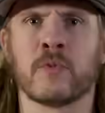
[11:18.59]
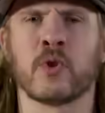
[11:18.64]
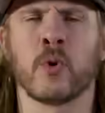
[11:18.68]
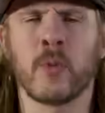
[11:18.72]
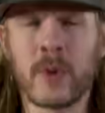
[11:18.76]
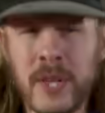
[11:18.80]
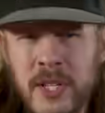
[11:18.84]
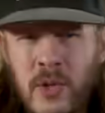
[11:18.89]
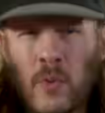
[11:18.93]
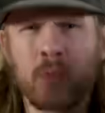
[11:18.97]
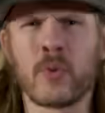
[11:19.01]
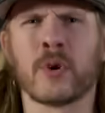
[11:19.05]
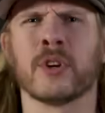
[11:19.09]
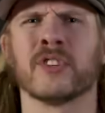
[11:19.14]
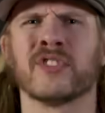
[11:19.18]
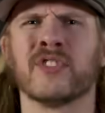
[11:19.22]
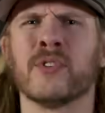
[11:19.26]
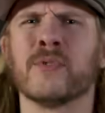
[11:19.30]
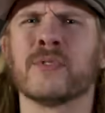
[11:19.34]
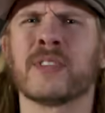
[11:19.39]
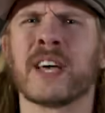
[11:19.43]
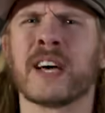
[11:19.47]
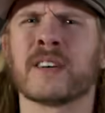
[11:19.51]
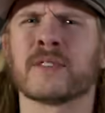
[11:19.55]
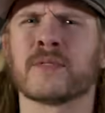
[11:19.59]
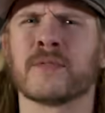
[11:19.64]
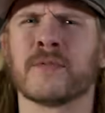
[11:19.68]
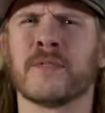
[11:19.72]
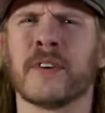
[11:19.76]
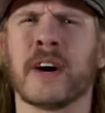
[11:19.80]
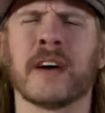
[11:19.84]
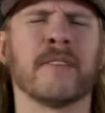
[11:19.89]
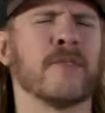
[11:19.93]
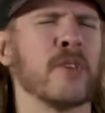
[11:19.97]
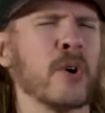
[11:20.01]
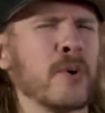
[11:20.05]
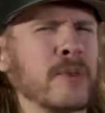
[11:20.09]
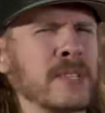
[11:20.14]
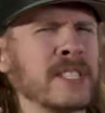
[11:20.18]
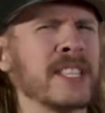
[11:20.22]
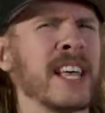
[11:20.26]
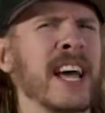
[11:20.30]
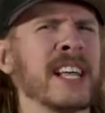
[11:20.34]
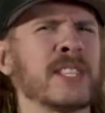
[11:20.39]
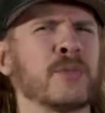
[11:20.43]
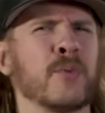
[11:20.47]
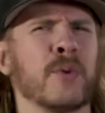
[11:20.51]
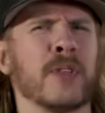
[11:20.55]
The reason we're in 2005 though is
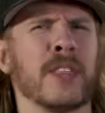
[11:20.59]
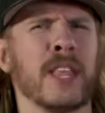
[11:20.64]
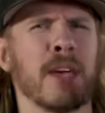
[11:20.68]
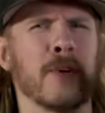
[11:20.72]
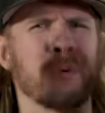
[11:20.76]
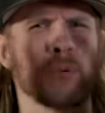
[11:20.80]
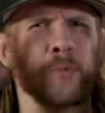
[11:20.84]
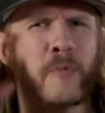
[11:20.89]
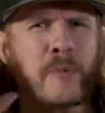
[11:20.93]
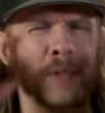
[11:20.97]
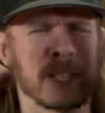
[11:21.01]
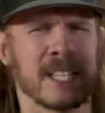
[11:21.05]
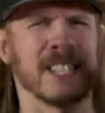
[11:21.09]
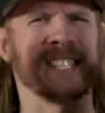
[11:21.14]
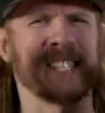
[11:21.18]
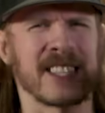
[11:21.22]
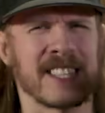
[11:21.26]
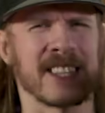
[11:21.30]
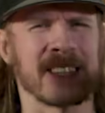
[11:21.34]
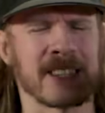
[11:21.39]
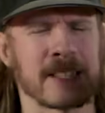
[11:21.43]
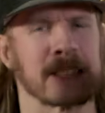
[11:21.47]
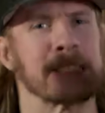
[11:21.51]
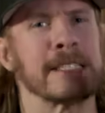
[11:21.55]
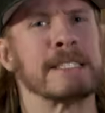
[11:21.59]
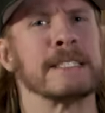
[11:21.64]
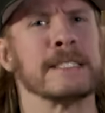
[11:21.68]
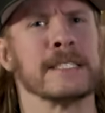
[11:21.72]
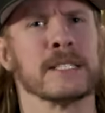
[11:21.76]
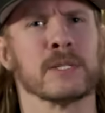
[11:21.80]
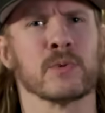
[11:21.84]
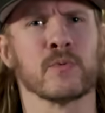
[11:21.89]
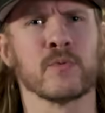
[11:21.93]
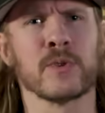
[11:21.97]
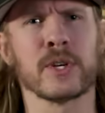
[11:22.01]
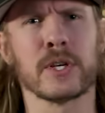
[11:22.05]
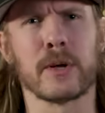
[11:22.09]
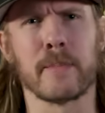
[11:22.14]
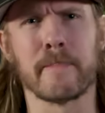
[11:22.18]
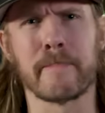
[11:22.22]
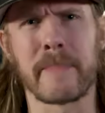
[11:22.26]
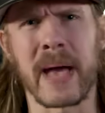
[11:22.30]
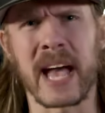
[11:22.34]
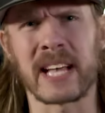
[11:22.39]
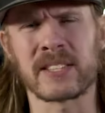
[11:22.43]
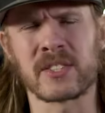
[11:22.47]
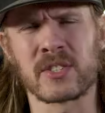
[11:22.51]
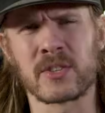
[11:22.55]
that's when they would release their real
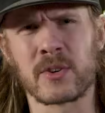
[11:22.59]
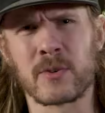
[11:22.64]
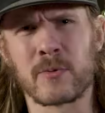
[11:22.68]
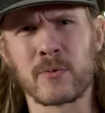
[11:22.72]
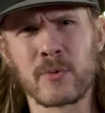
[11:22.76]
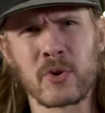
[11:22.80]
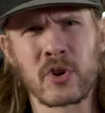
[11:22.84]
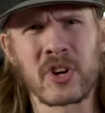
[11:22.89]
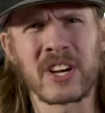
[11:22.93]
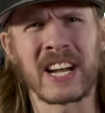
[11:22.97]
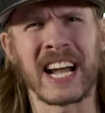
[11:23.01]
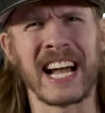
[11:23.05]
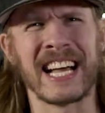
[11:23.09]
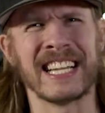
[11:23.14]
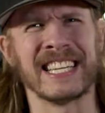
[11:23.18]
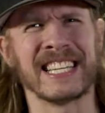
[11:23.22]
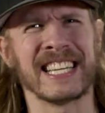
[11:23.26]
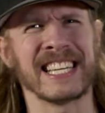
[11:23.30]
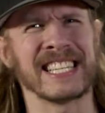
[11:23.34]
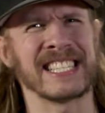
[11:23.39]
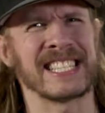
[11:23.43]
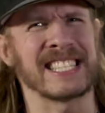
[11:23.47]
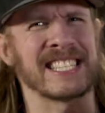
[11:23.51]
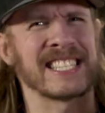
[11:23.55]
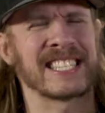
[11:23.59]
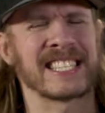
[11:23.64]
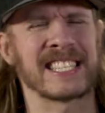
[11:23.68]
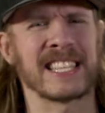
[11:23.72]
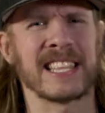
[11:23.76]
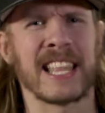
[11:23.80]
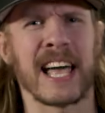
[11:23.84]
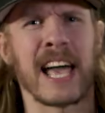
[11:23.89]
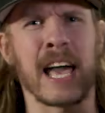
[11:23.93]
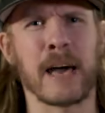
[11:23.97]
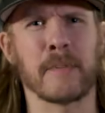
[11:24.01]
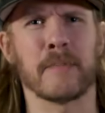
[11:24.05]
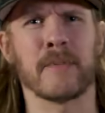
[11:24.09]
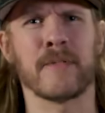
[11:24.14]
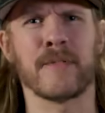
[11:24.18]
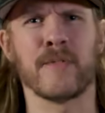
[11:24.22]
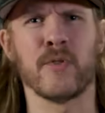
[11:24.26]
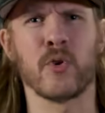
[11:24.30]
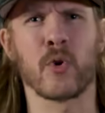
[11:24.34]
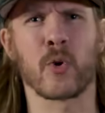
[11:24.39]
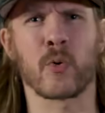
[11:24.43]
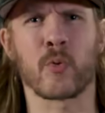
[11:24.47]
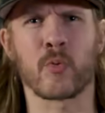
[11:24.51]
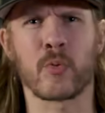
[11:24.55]
masterwork, a nice slab of
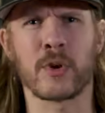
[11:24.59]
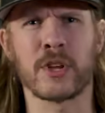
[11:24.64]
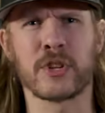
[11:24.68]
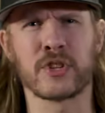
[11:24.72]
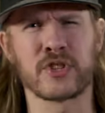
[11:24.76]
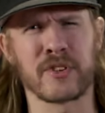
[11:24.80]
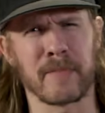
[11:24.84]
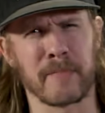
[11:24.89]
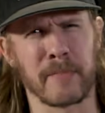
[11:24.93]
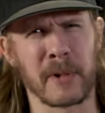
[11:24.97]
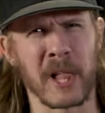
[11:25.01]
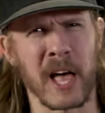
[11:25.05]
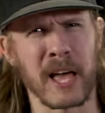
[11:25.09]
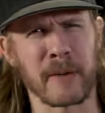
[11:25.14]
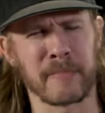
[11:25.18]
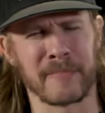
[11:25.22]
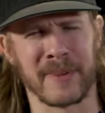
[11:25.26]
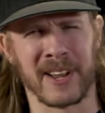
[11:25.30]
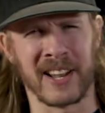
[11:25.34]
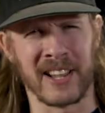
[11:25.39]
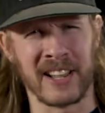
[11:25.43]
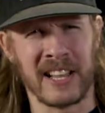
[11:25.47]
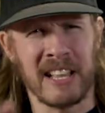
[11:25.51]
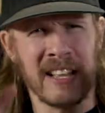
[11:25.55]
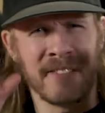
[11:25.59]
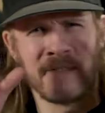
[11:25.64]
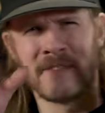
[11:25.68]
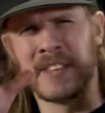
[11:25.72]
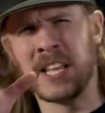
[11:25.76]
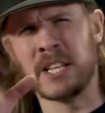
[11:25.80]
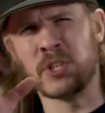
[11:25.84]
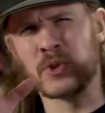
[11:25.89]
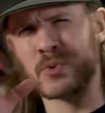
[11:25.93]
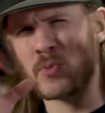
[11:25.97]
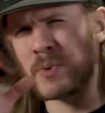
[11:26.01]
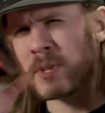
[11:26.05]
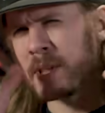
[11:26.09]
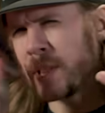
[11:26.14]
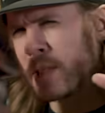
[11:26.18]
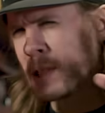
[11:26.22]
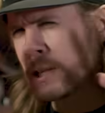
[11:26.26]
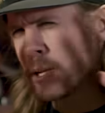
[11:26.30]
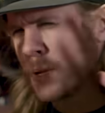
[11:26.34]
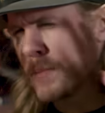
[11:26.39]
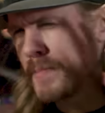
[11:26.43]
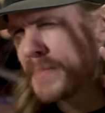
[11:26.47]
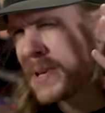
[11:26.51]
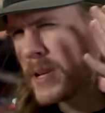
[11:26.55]
Norwegian black metal tinged with a
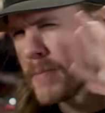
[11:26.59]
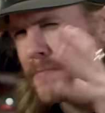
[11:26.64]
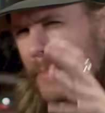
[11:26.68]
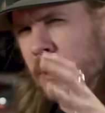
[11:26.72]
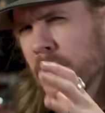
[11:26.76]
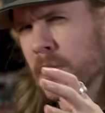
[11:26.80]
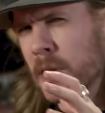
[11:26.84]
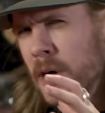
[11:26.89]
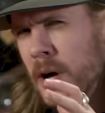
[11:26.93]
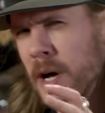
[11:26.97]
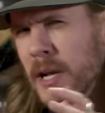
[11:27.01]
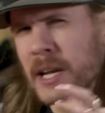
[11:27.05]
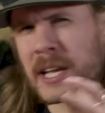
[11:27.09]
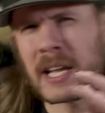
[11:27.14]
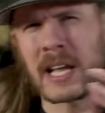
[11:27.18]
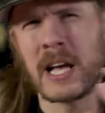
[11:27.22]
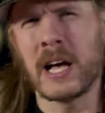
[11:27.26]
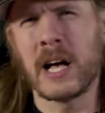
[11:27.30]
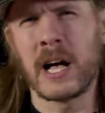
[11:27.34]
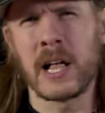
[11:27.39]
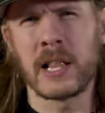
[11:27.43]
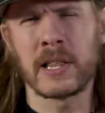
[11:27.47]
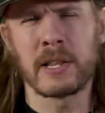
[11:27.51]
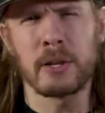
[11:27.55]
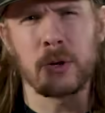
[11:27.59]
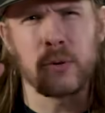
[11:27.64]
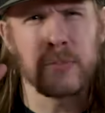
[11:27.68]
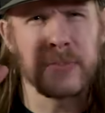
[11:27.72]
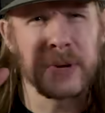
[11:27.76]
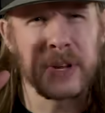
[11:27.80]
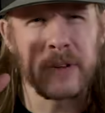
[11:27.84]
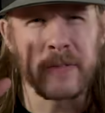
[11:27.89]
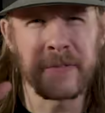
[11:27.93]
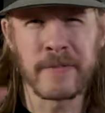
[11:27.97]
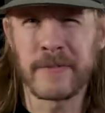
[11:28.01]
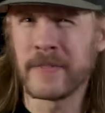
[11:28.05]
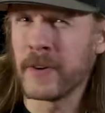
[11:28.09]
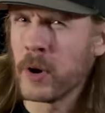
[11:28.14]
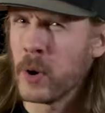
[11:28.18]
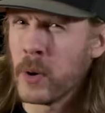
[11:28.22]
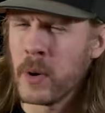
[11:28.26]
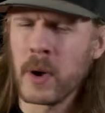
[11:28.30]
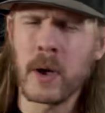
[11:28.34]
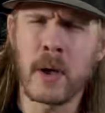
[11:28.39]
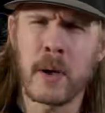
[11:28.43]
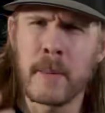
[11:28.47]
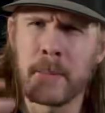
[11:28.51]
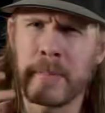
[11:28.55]
little bit of melodic, a little bit of
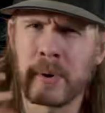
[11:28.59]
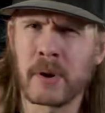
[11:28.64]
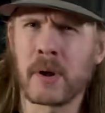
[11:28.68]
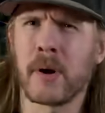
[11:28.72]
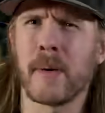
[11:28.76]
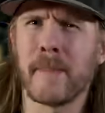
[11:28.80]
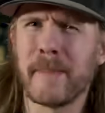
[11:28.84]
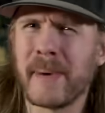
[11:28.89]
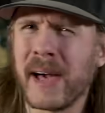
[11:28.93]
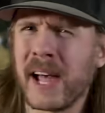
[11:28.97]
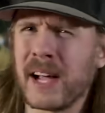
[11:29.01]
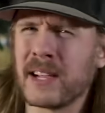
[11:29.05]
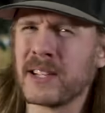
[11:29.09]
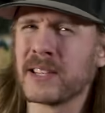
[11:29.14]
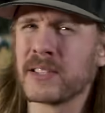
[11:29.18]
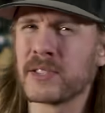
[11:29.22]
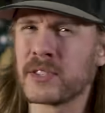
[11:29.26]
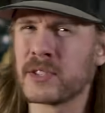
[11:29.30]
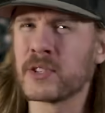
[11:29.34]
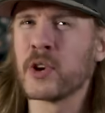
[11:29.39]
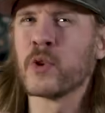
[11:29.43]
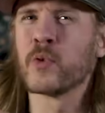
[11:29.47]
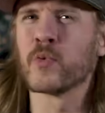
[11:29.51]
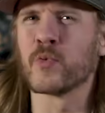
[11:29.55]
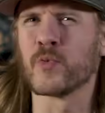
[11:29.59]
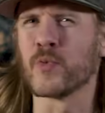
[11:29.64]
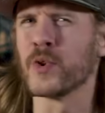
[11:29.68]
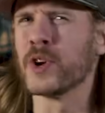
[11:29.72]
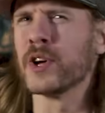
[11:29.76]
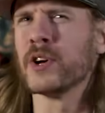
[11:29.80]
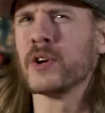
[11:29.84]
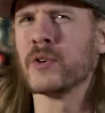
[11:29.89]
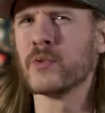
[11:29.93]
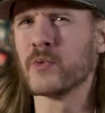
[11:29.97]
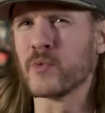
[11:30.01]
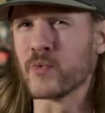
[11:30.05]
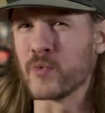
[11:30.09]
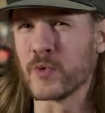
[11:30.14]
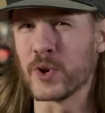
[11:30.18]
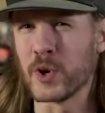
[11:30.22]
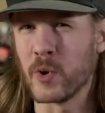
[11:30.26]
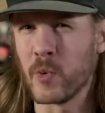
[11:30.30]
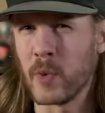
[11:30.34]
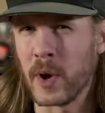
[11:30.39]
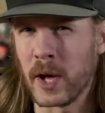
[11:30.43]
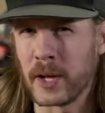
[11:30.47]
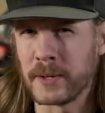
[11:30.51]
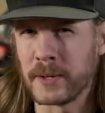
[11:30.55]
folk, but all balanced real well.